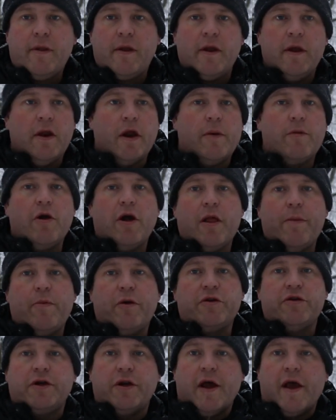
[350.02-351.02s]
you know, I'm really
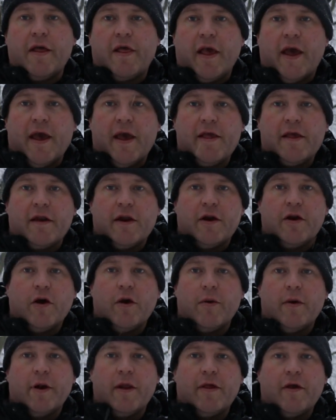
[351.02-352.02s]
pushing it as it is, and I
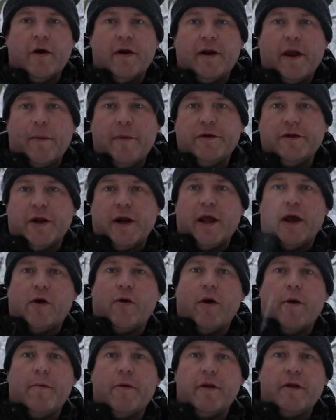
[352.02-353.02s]
don't want to sort of damage any
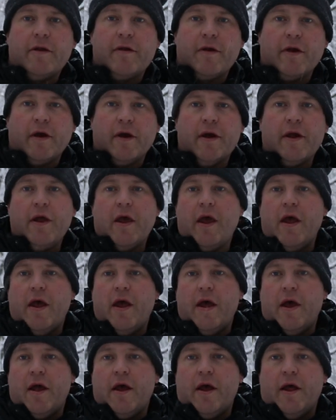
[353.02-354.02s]
equipment. So
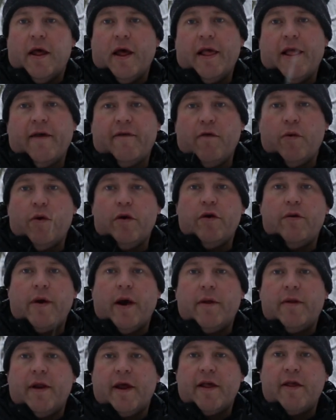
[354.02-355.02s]
let's have a wander
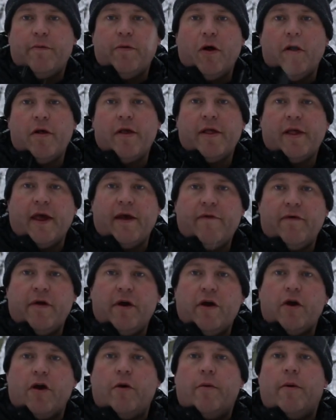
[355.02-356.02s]
around and explore and see if
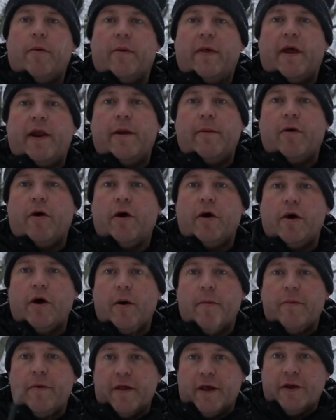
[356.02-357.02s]
we can come up with any more
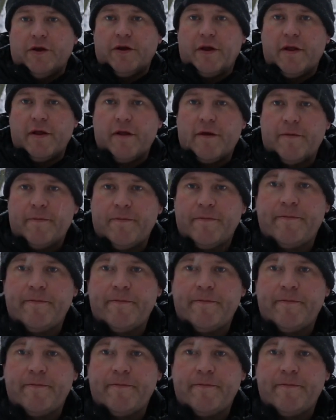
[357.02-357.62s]
compositions.